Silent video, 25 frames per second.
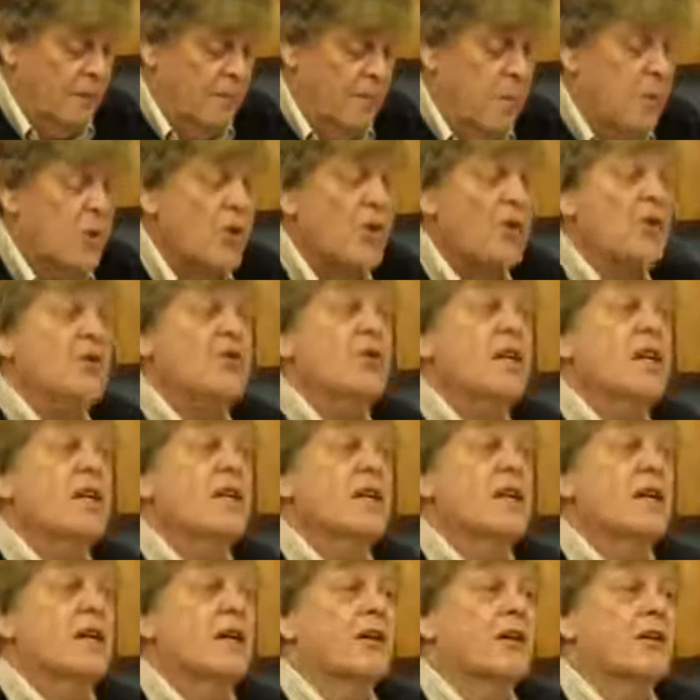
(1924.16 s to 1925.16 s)
Bush
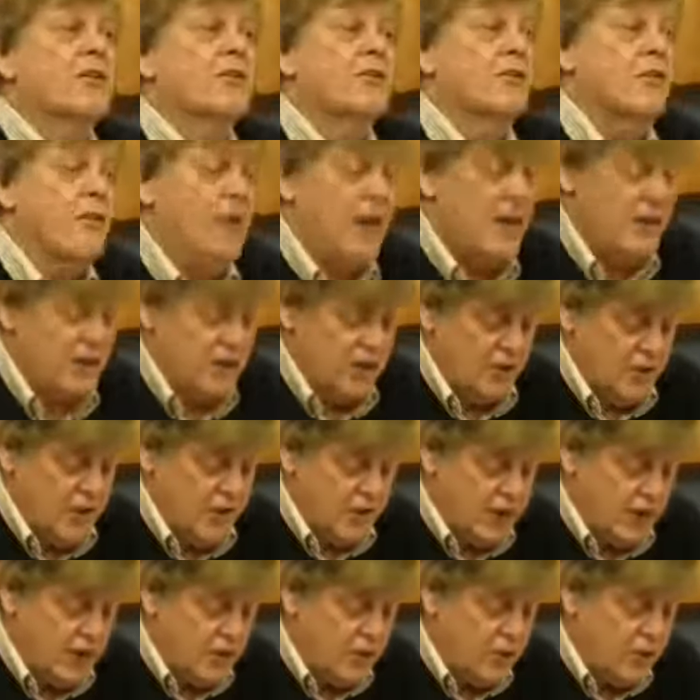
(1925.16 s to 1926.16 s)
Sr. confessed
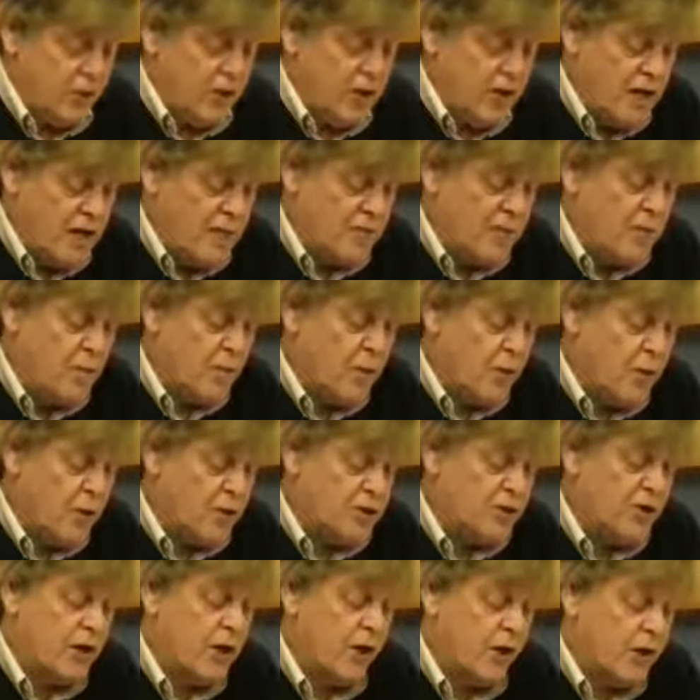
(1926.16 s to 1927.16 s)
that his dream
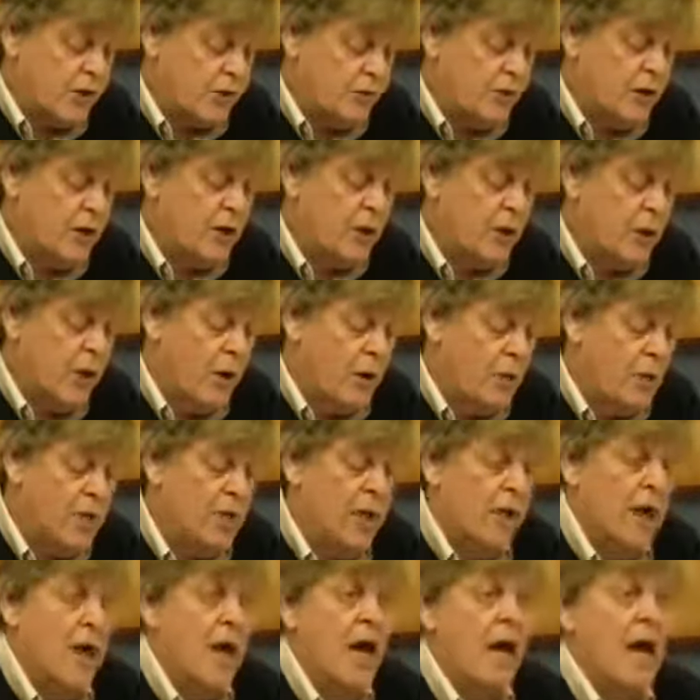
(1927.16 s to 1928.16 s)
was of, quote,
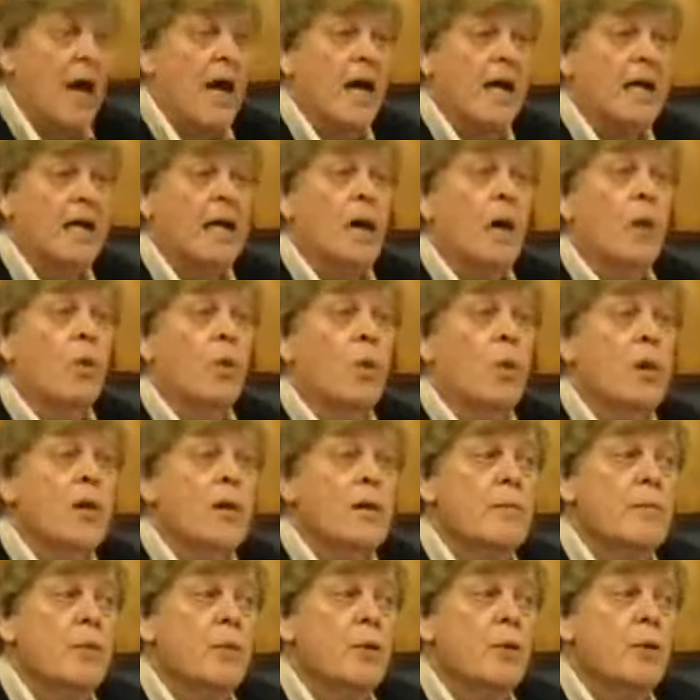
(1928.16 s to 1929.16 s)
a
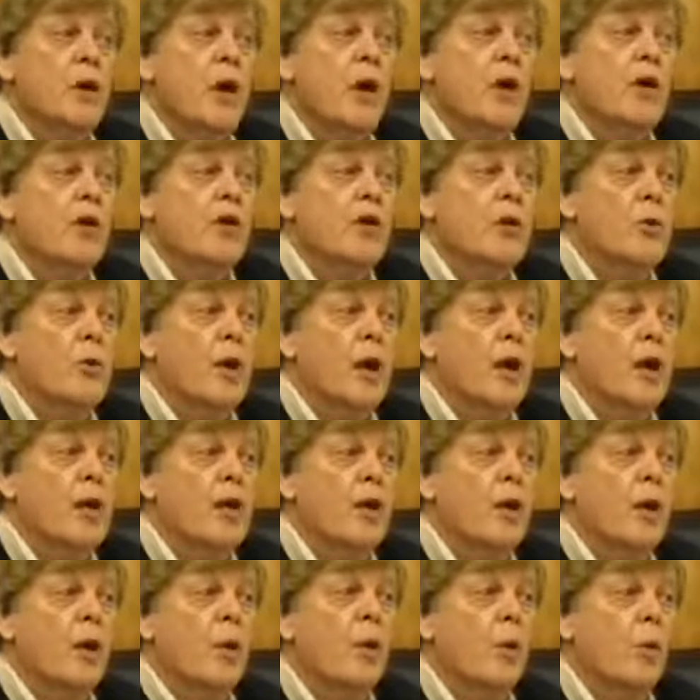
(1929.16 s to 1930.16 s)
winnable
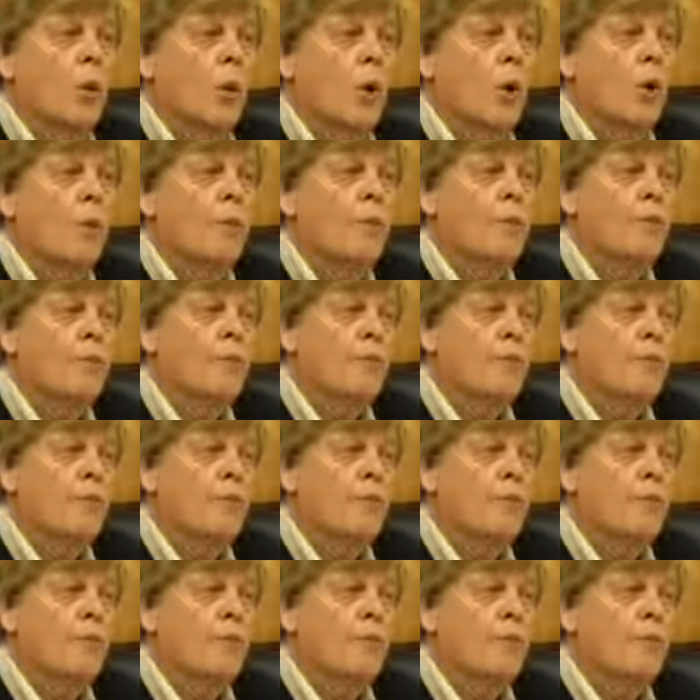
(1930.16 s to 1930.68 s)
nuclear war.